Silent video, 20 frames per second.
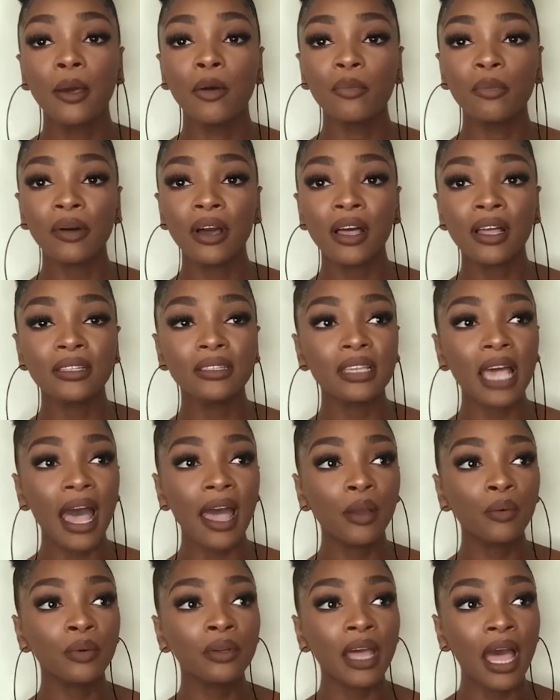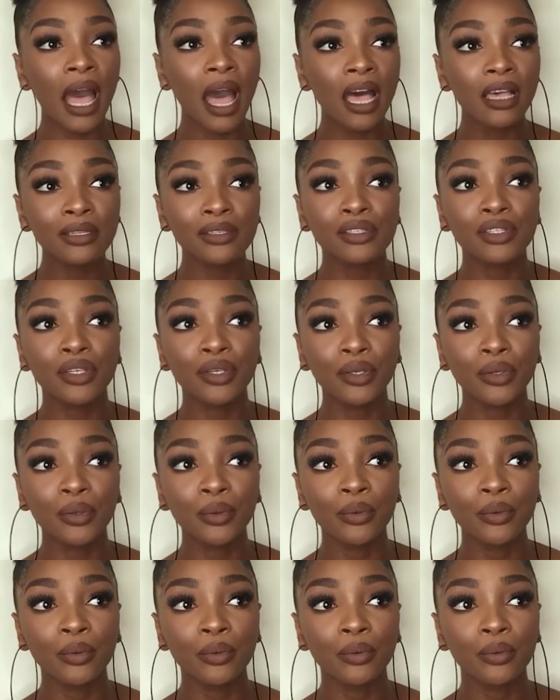But I would ask
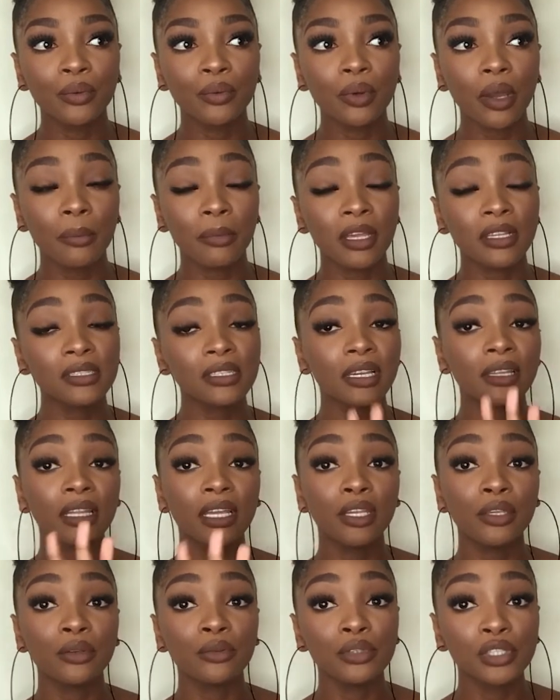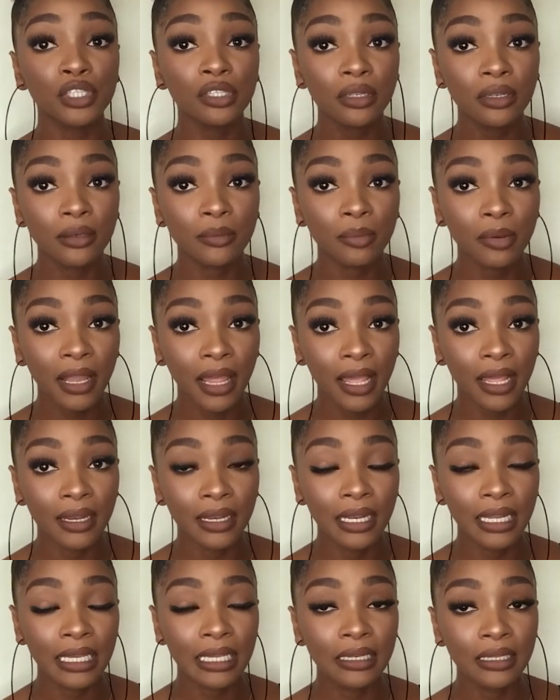you, I'm not saying that you shouldn't
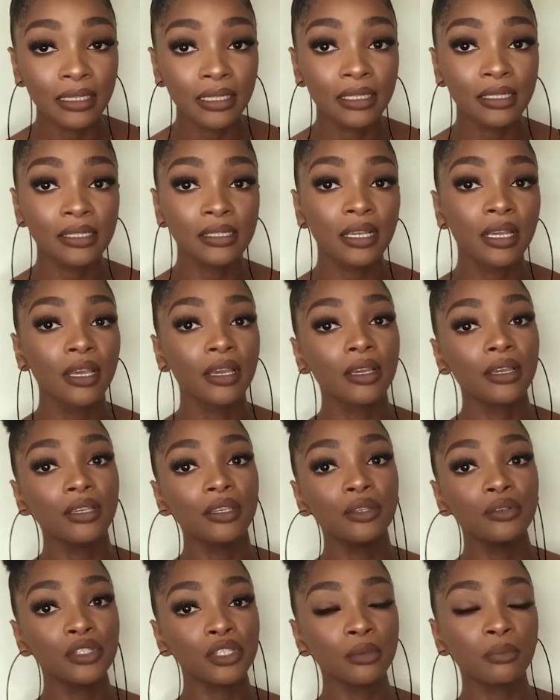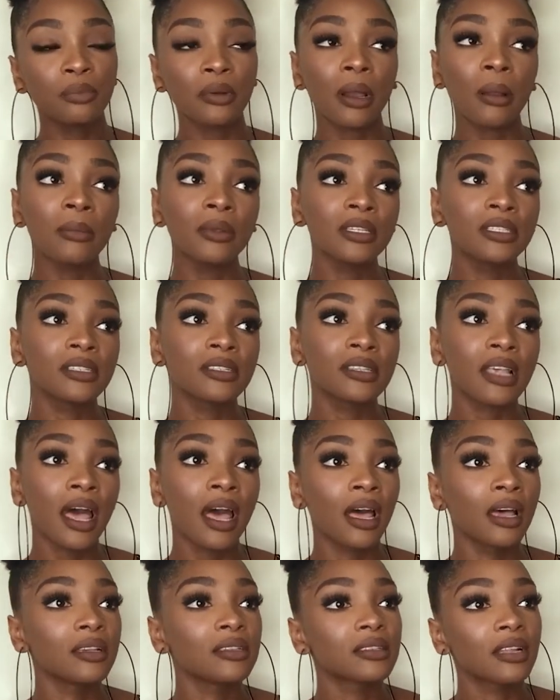plan, ladies. You should probably just
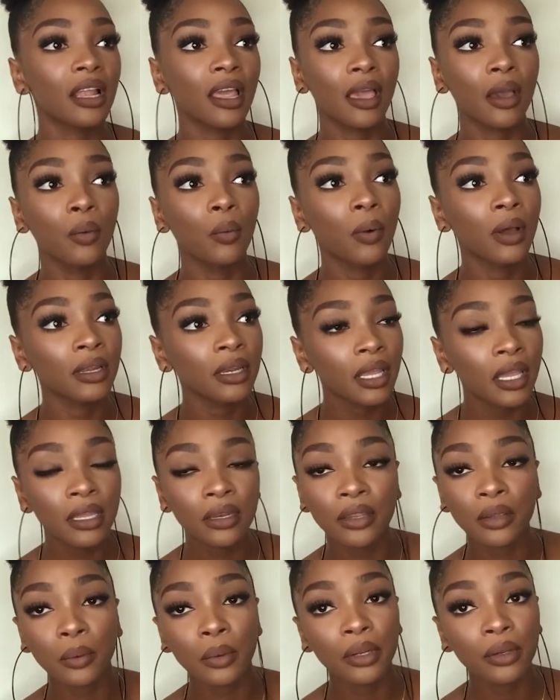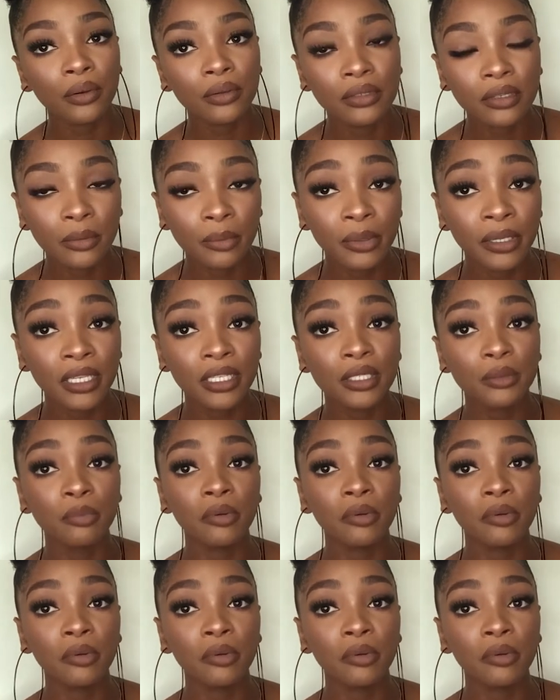ask like a one, hey, do you want to go to the beach?